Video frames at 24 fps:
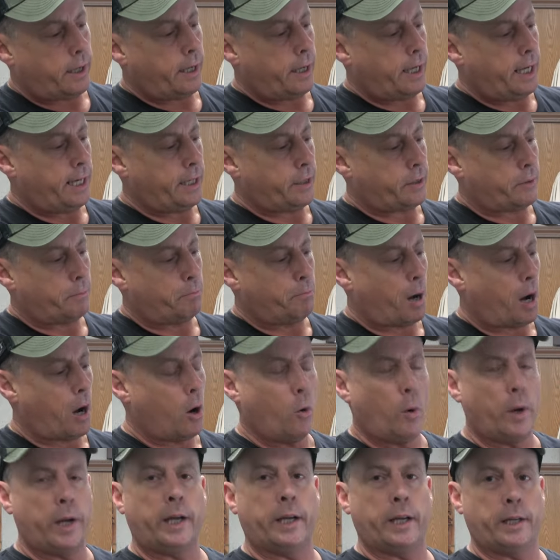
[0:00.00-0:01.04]
it to
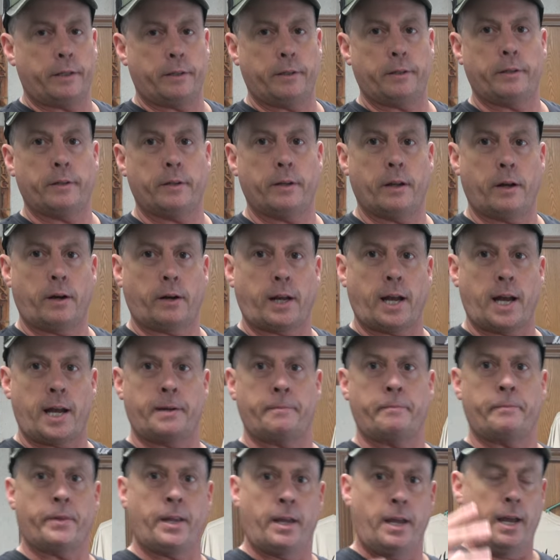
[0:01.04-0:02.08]
bow in,
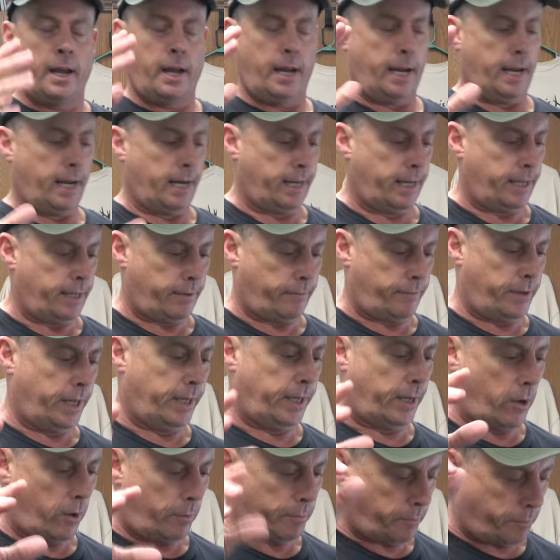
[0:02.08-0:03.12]
okay? And in the
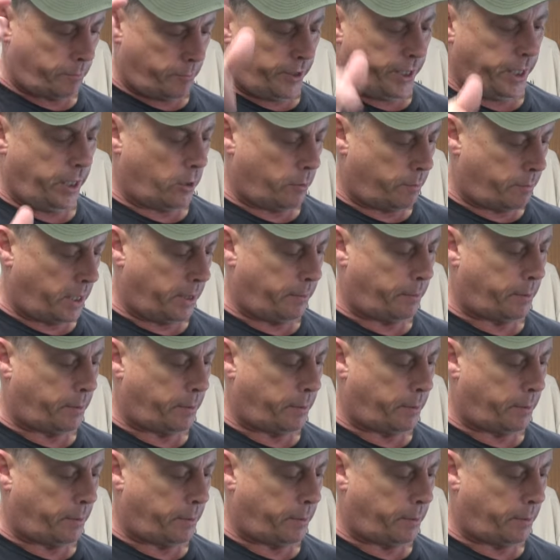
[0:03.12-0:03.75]
video, I'm video be